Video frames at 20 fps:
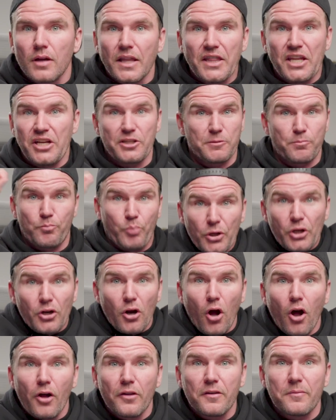and they just put it
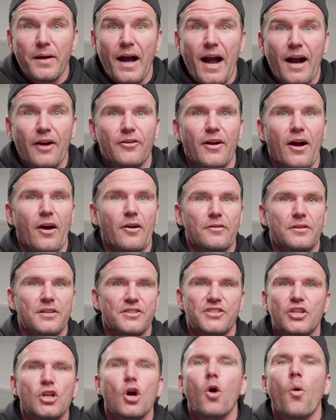all in the background because
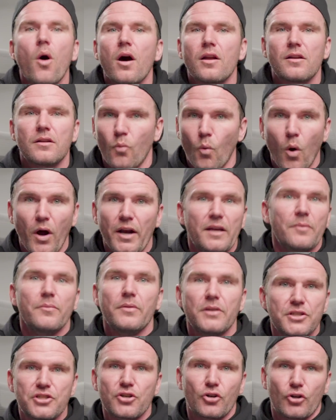they don't want one
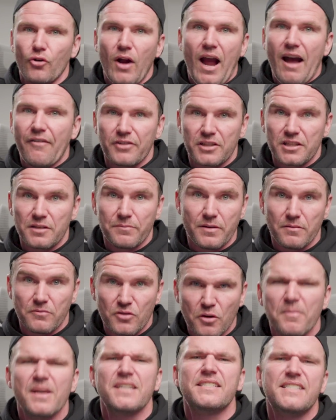image or graphic to be
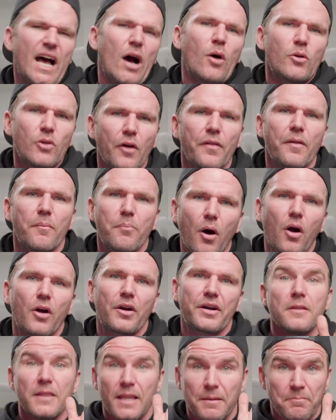to miss out on the
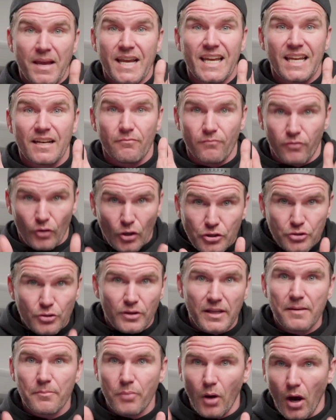party. They make it
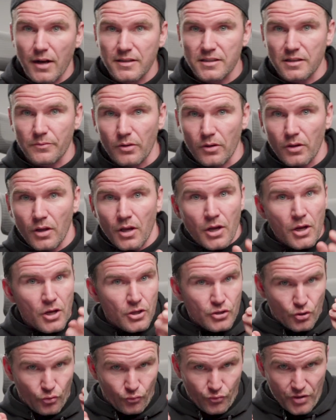virtually impossible
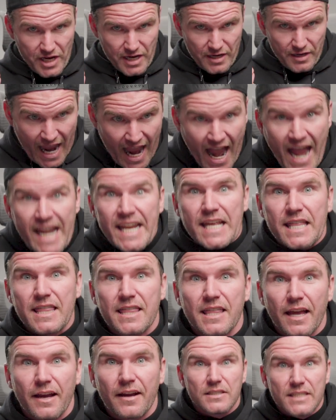to read
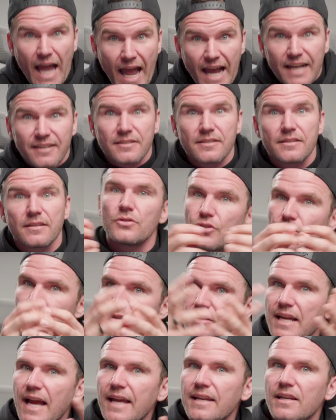anything. Text should
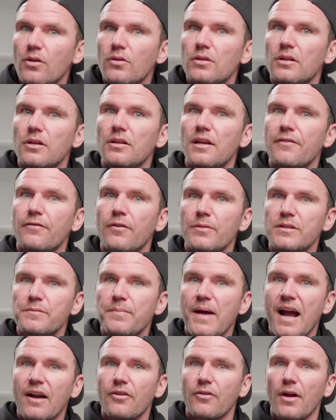stand out clearly from its
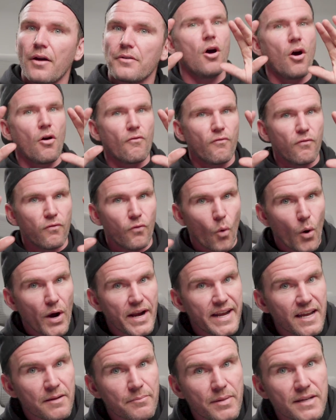background,
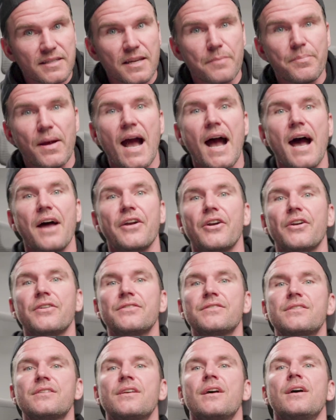avoiding busy
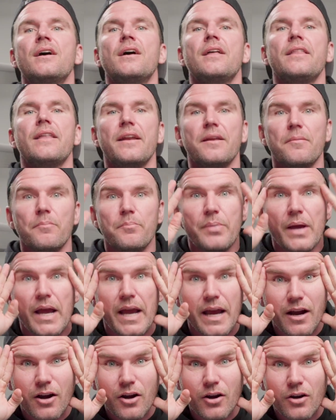patterns that
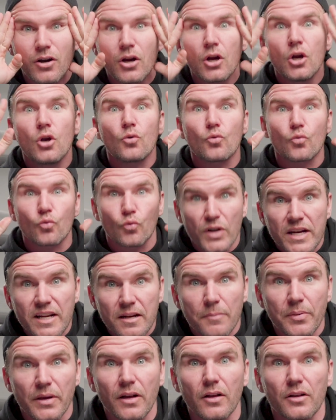impair
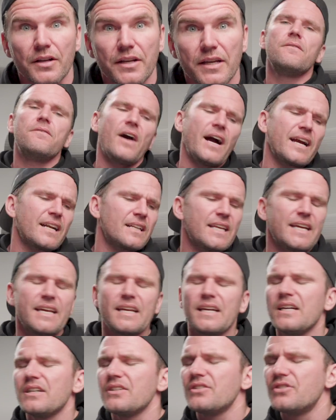readability.
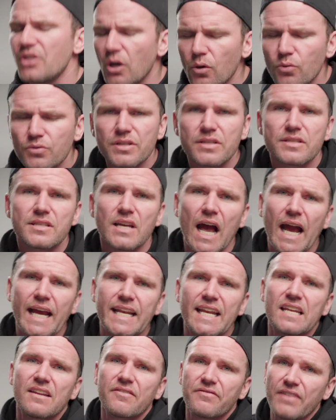Finally, don't design
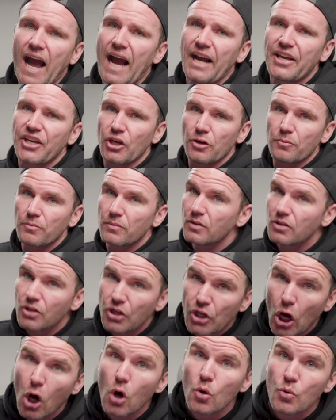in a vacuum.
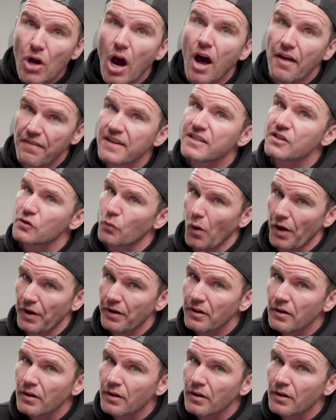No, not this one.